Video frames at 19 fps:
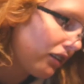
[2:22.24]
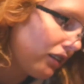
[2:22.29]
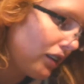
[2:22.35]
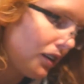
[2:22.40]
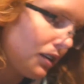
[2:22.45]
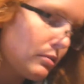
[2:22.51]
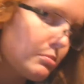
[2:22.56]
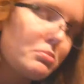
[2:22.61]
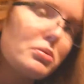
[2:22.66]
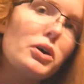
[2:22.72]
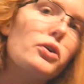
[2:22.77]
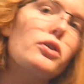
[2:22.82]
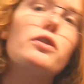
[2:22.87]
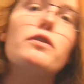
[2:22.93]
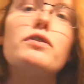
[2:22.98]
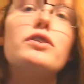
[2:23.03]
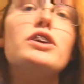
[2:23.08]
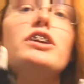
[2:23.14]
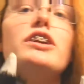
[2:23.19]
on both
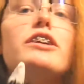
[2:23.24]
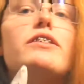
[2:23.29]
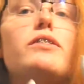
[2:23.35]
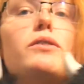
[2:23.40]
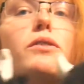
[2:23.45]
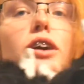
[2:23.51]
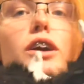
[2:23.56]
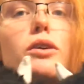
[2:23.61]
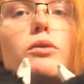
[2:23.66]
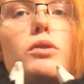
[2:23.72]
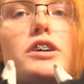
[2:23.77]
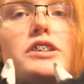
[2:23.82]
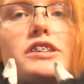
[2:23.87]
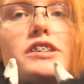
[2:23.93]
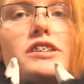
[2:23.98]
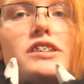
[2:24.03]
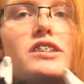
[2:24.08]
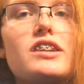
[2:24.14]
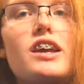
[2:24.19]
feet, even where it
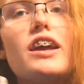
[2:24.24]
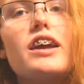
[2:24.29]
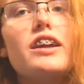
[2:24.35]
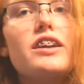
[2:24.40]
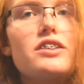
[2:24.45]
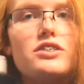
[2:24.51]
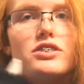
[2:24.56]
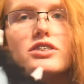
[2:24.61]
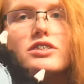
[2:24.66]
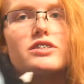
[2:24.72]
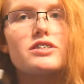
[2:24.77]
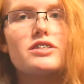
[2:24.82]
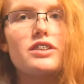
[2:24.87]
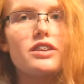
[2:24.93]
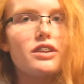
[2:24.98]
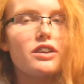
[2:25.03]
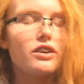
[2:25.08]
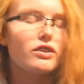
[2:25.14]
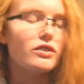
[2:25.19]
wasn't stained, just,
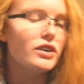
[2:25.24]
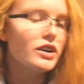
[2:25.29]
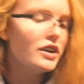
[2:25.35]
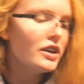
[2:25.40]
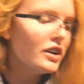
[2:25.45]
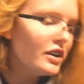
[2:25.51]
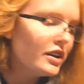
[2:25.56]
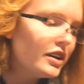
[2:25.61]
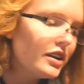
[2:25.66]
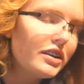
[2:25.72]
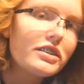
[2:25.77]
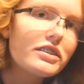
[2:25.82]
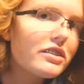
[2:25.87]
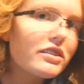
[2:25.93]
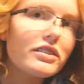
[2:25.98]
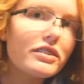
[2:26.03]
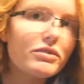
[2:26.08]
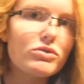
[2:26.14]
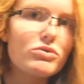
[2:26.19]
you know,
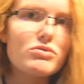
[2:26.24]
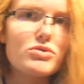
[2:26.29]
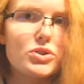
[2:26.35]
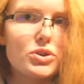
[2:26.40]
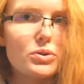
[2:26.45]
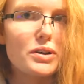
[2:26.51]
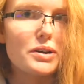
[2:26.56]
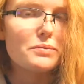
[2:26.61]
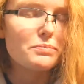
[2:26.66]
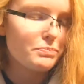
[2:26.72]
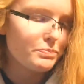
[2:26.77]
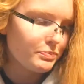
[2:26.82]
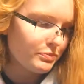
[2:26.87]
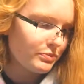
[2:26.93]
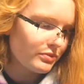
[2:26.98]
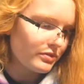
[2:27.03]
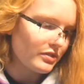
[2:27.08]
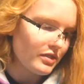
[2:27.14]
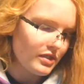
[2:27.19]
to do it.
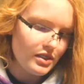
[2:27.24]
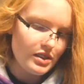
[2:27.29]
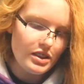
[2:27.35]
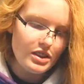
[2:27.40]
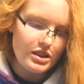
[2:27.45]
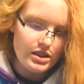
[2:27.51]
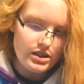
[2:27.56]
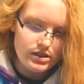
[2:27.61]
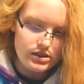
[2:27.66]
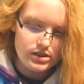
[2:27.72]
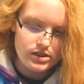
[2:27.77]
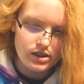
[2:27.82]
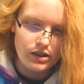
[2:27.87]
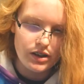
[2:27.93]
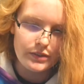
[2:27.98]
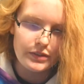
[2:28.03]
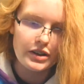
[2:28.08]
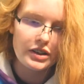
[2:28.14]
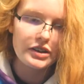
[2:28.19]
So
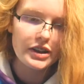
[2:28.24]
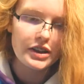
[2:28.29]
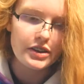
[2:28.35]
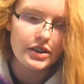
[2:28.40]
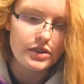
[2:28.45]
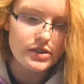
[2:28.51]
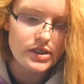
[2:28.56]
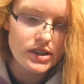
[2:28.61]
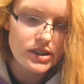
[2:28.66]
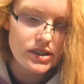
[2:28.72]
I'm gonna let those